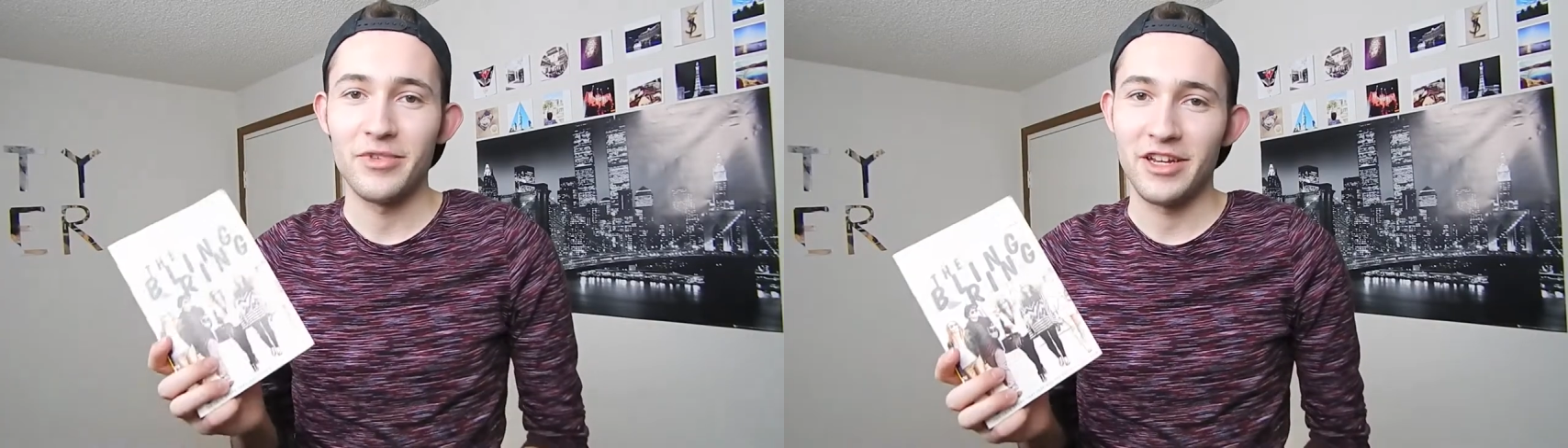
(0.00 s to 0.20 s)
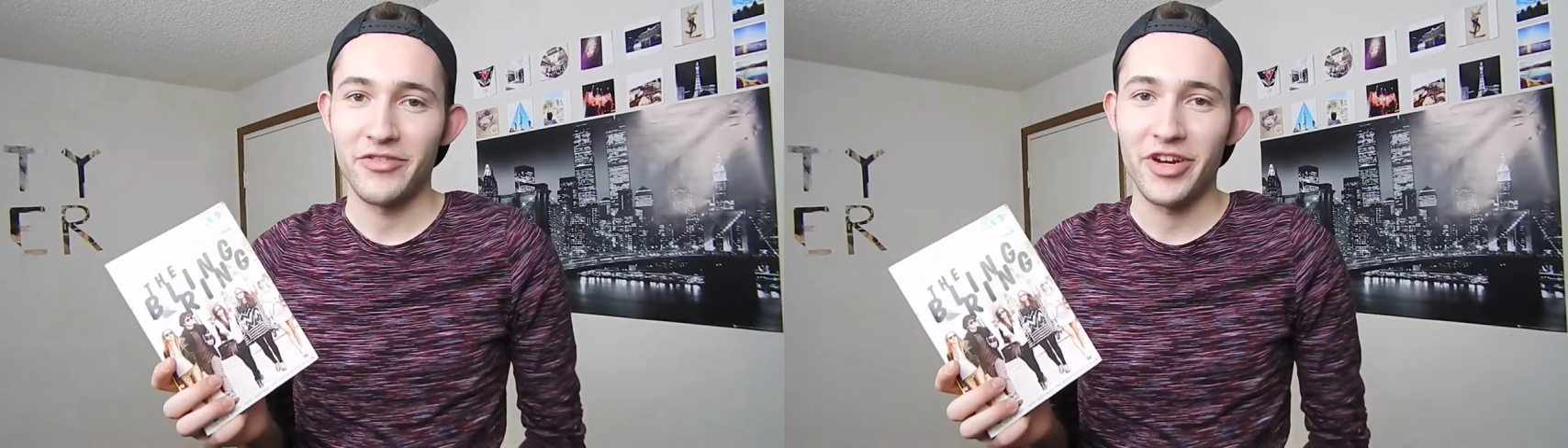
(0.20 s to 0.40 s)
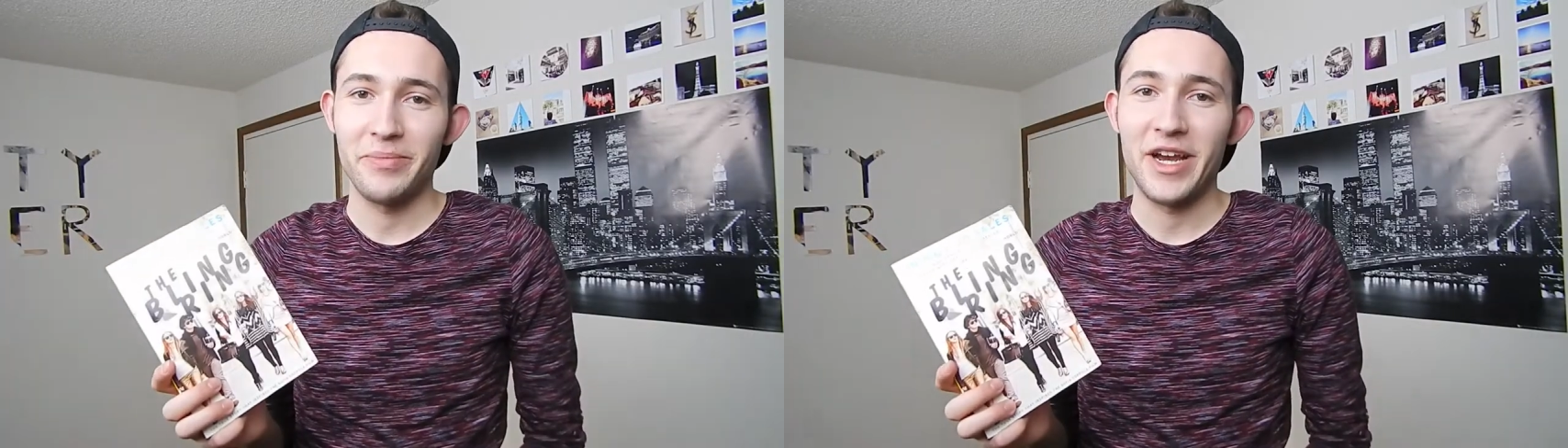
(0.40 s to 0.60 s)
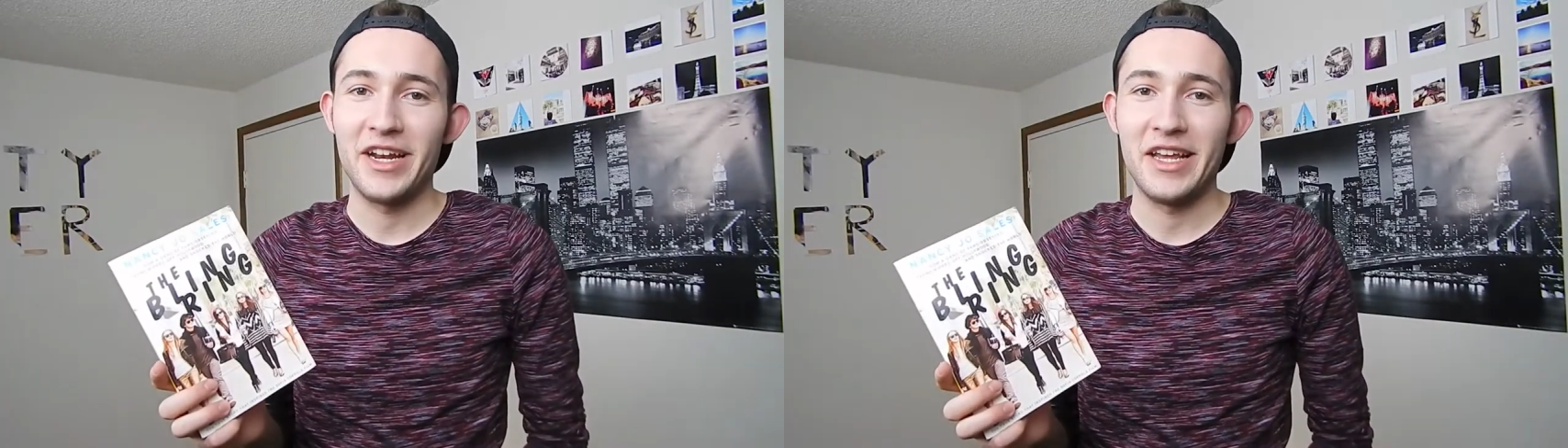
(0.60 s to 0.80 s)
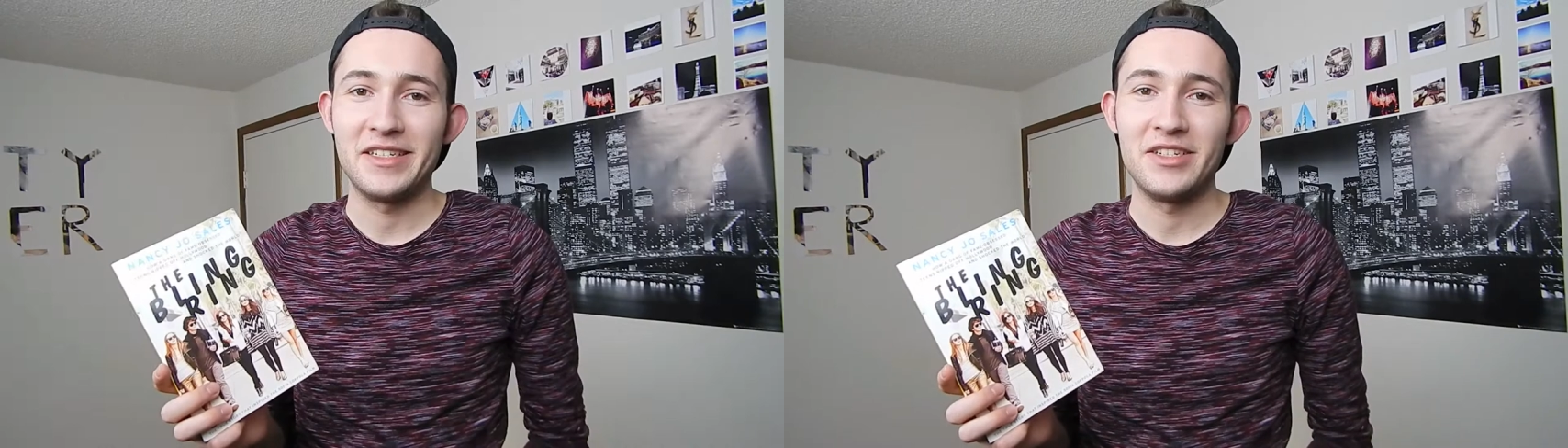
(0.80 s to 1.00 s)
Bling Ring by
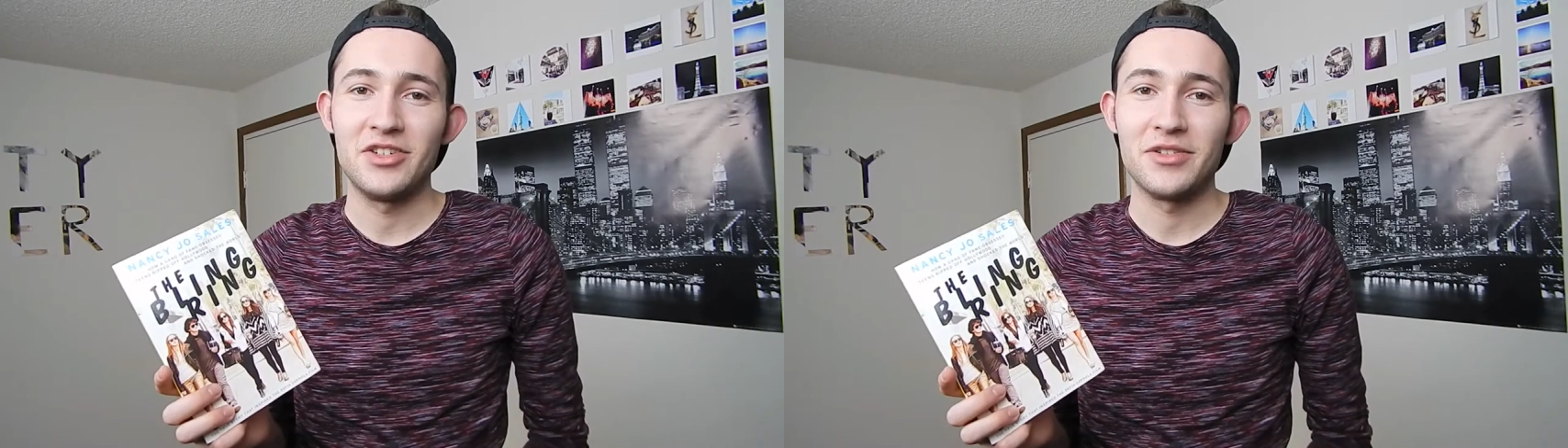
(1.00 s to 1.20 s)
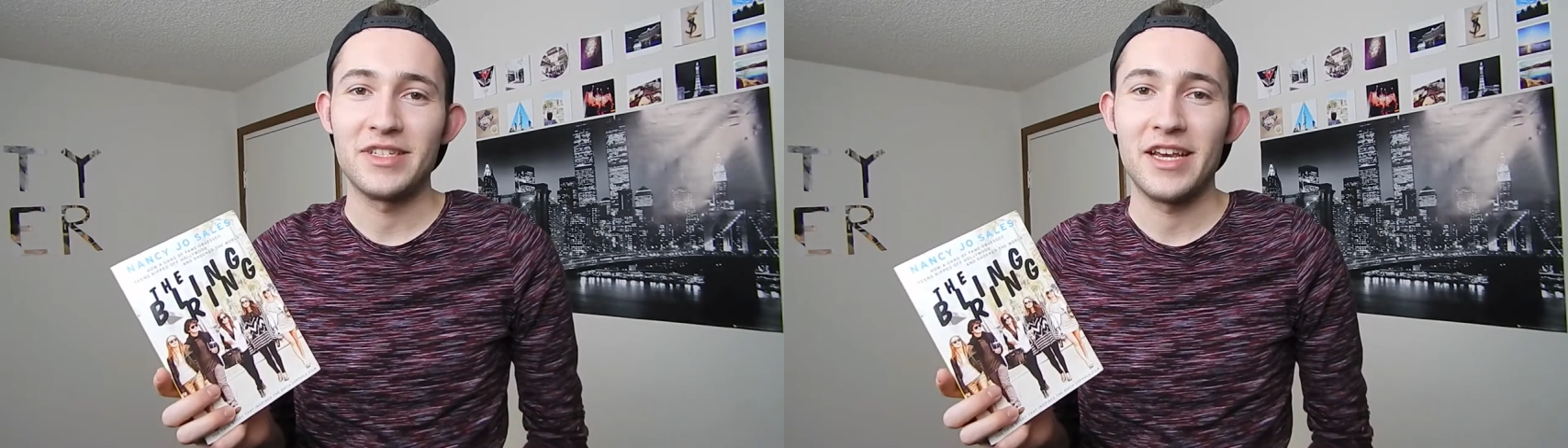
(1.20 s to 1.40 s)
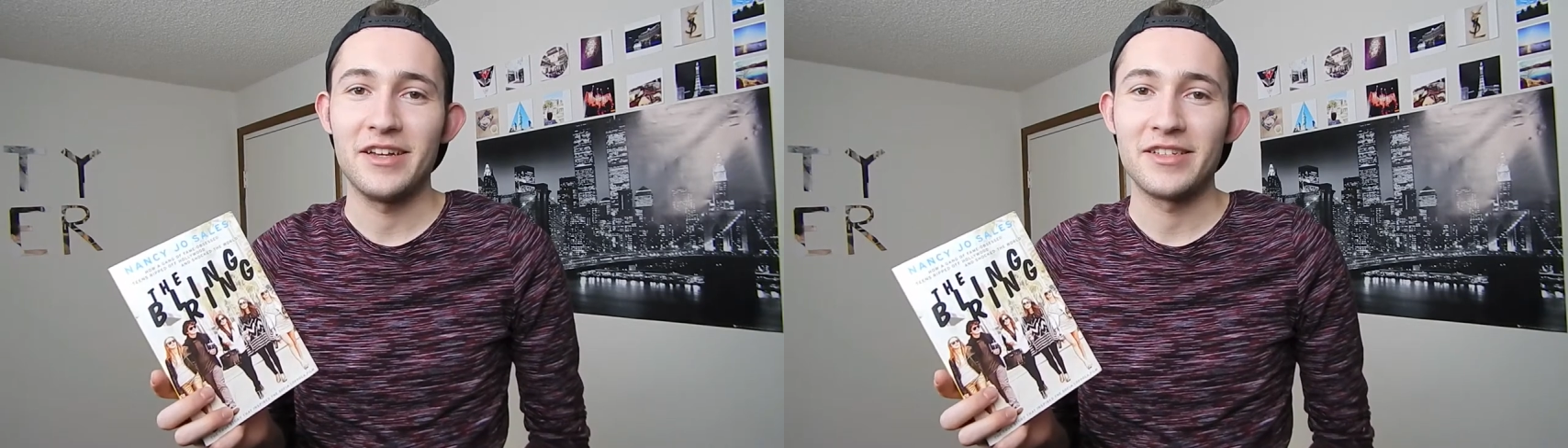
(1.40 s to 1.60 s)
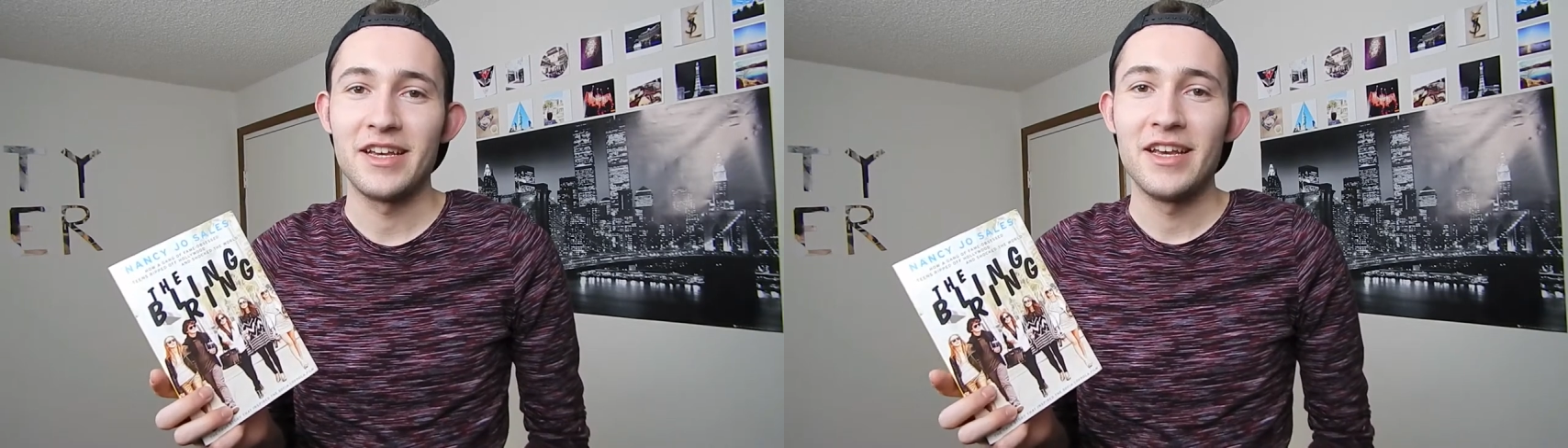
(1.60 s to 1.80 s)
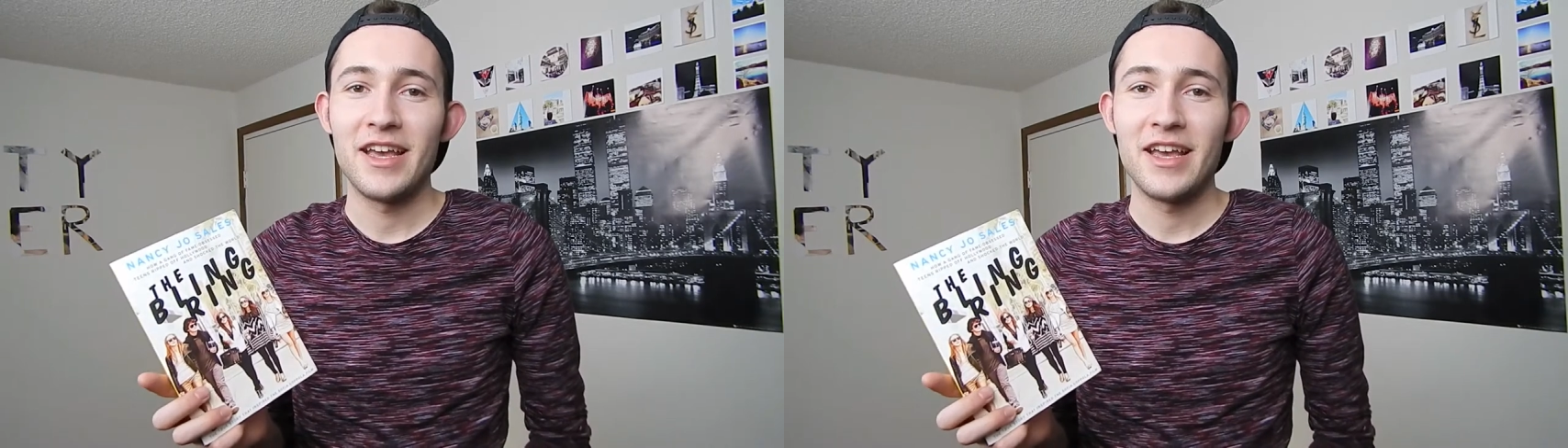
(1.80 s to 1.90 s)
Nancy Jo Sales,